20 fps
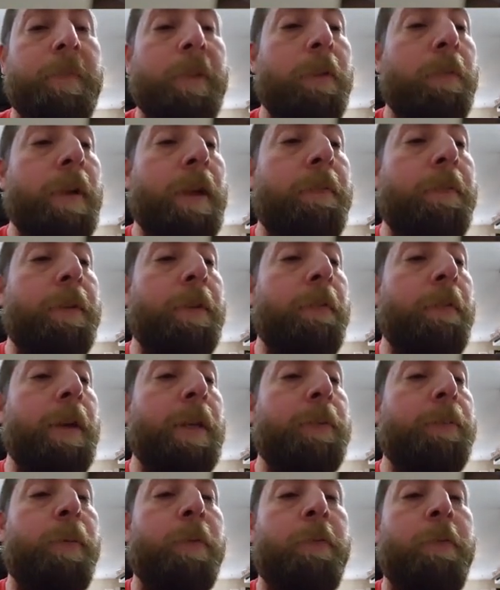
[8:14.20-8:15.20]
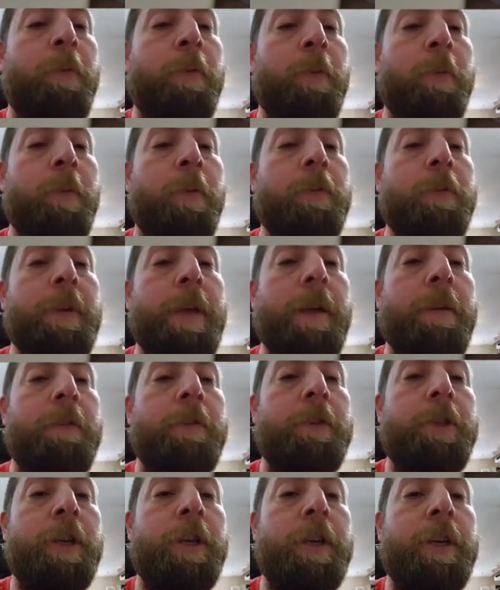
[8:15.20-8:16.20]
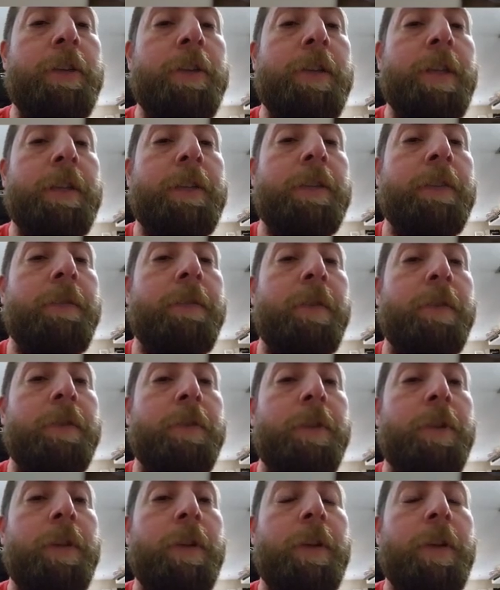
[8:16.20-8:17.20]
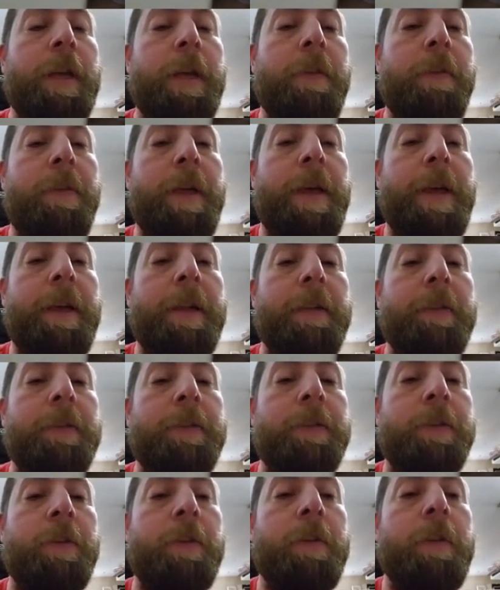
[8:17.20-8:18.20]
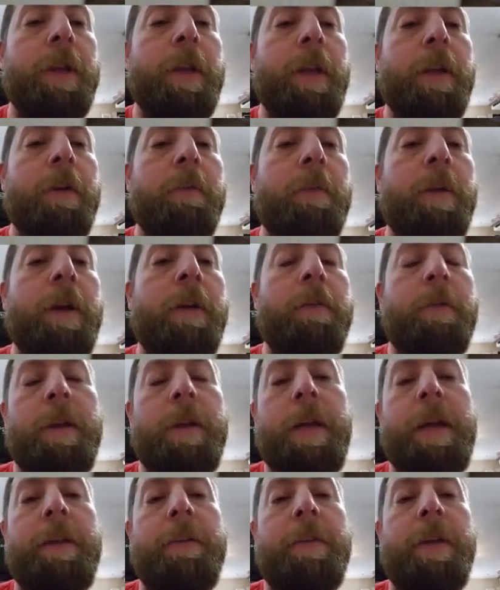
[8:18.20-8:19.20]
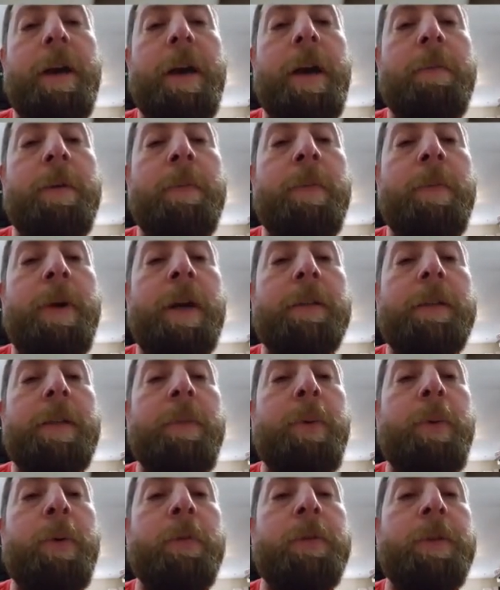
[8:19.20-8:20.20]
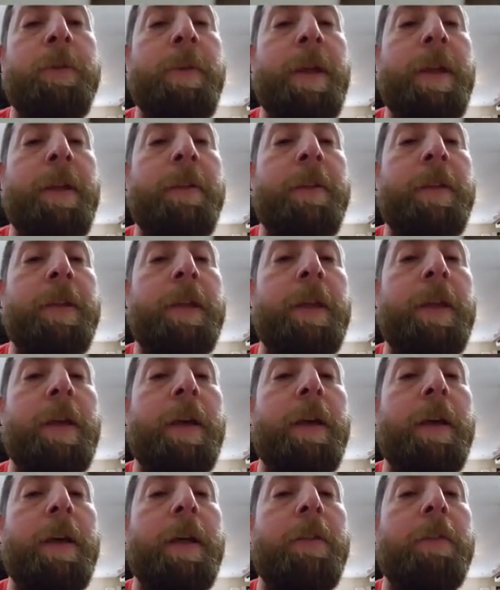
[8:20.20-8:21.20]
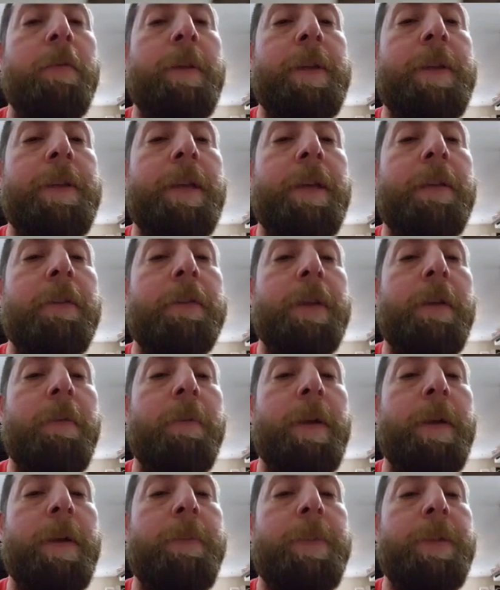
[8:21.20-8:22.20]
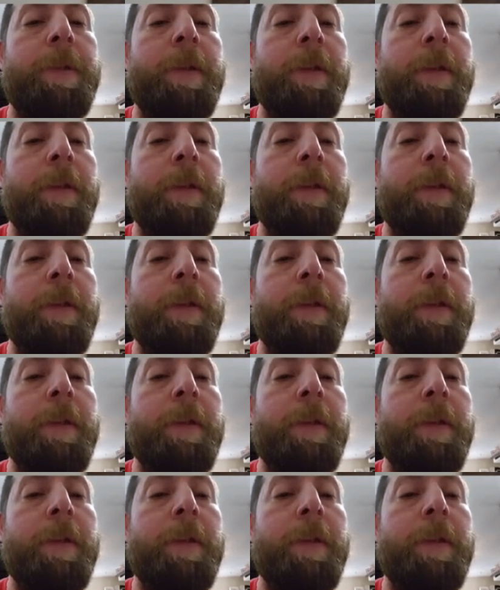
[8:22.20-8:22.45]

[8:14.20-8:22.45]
We have a New Age Performers, Aaron Judge. That's the first look at that insert. Well, out of the hobby box. I pulled some out of the other retails I ripped.